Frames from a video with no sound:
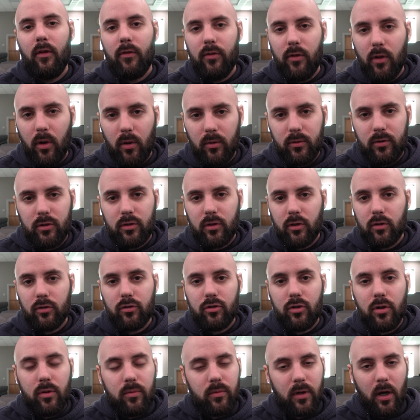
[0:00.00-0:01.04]
those
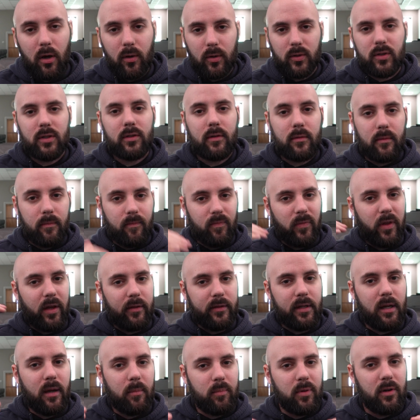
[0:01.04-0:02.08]
two notes on
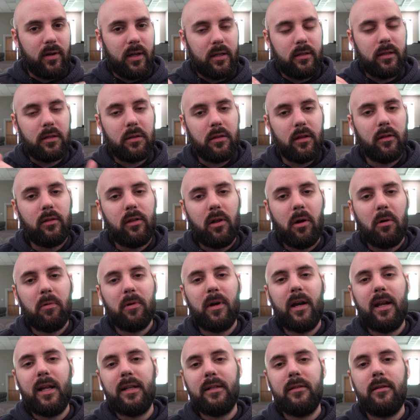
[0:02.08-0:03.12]
the upper end and the
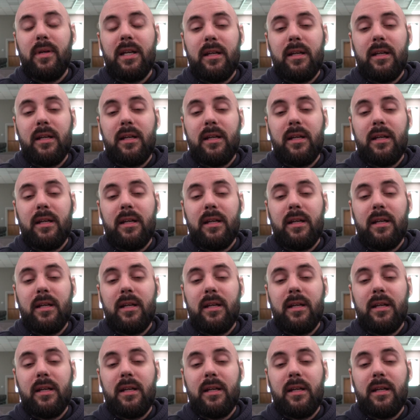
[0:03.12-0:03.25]
lower end,